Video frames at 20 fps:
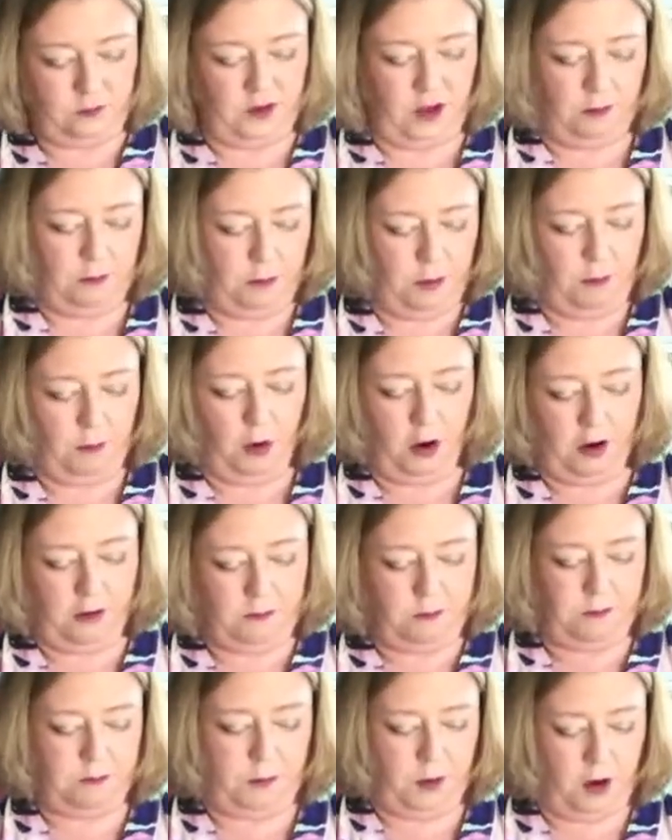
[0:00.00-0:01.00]
but my
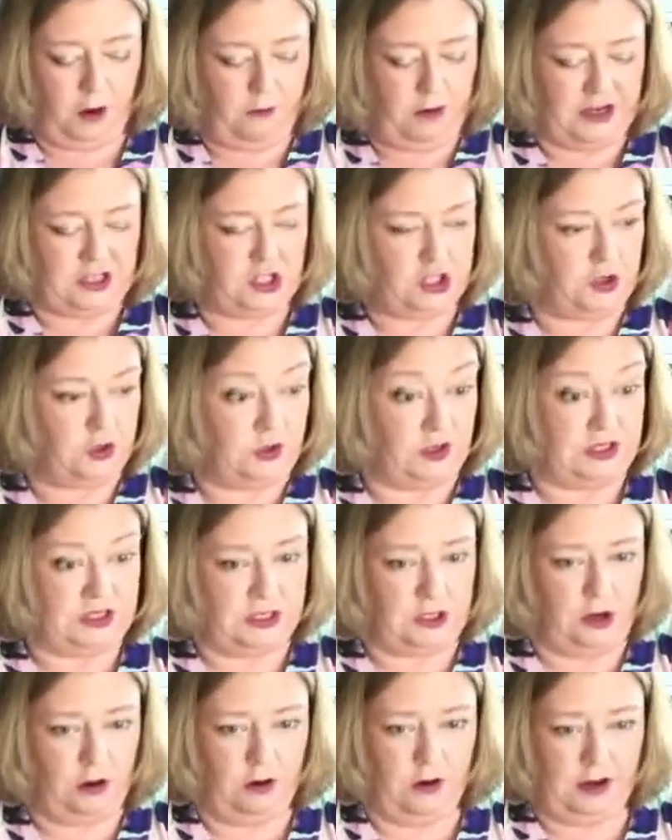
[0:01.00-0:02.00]
Pyrex jug is
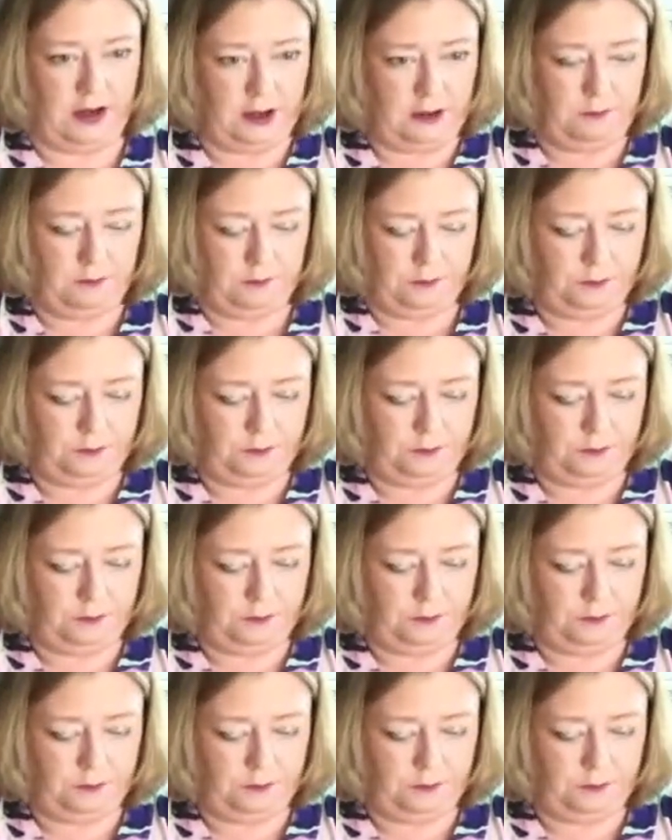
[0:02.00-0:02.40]
tiny.